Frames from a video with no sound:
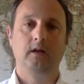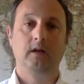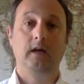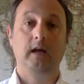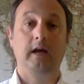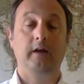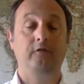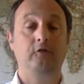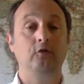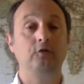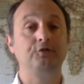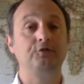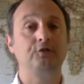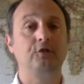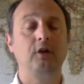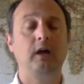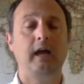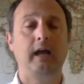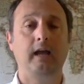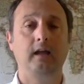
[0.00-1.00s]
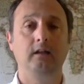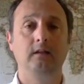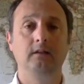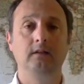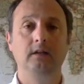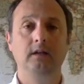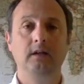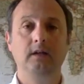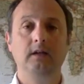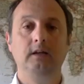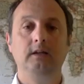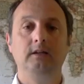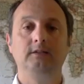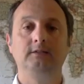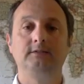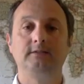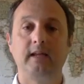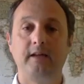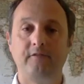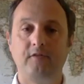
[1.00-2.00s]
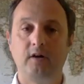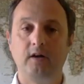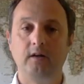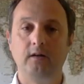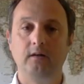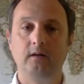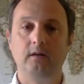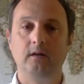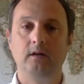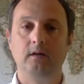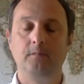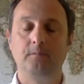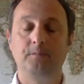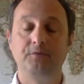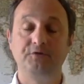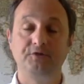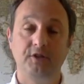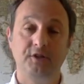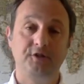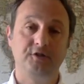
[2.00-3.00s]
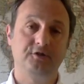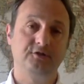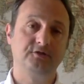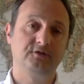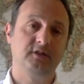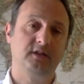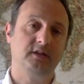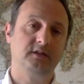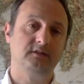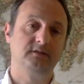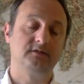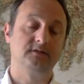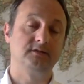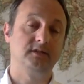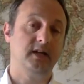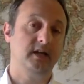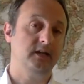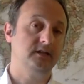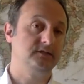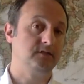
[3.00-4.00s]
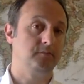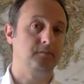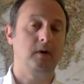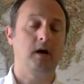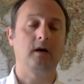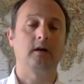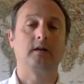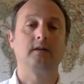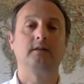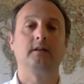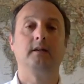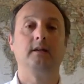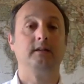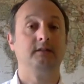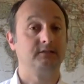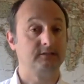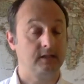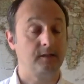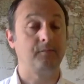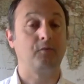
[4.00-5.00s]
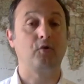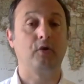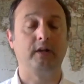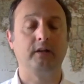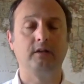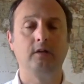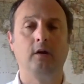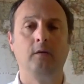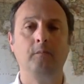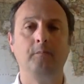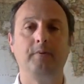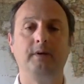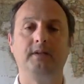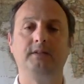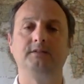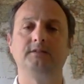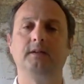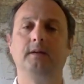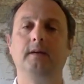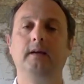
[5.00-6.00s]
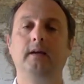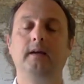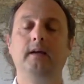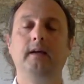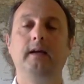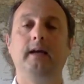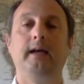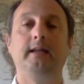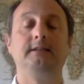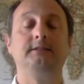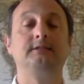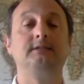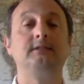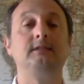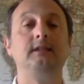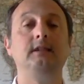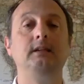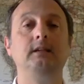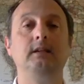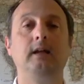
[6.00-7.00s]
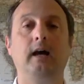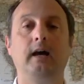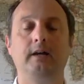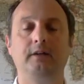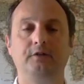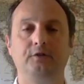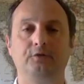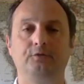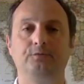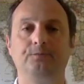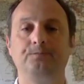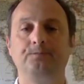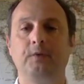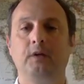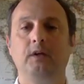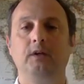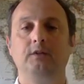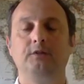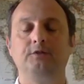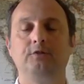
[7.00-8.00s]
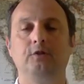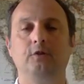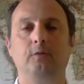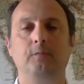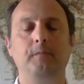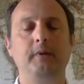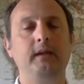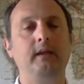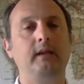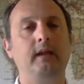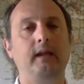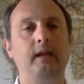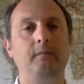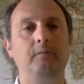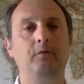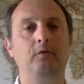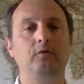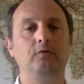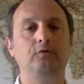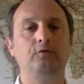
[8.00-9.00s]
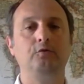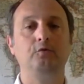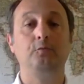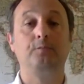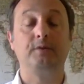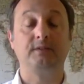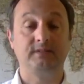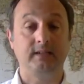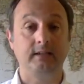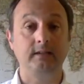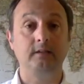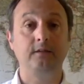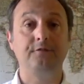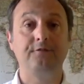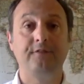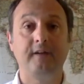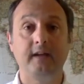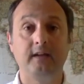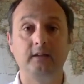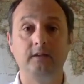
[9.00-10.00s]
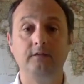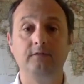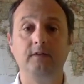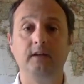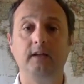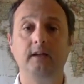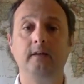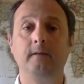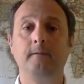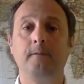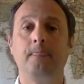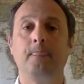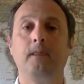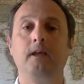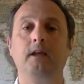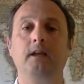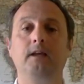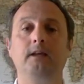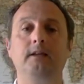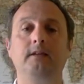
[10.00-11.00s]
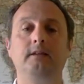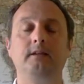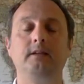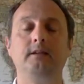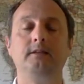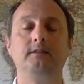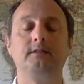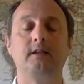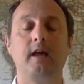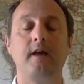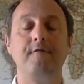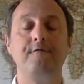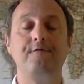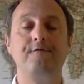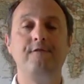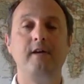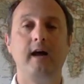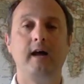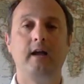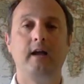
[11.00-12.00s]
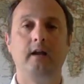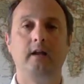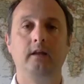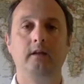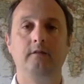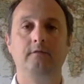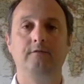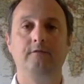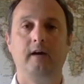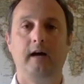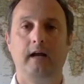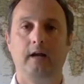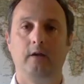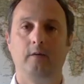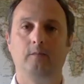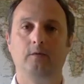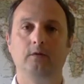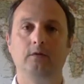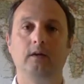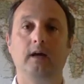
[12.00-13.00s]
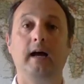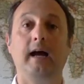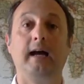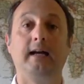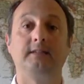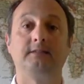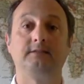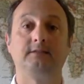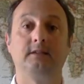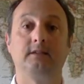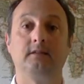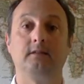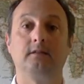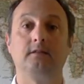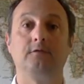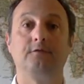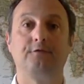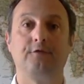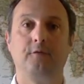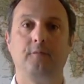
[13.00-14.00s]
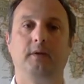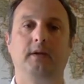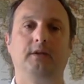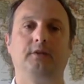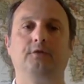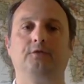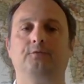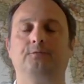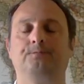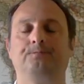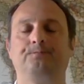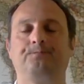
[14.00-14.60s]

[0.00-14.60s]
I've also held several positions in sales and marketing in some great companies, and still I do. So being able to present effectively, it is a very valuable asset for me too.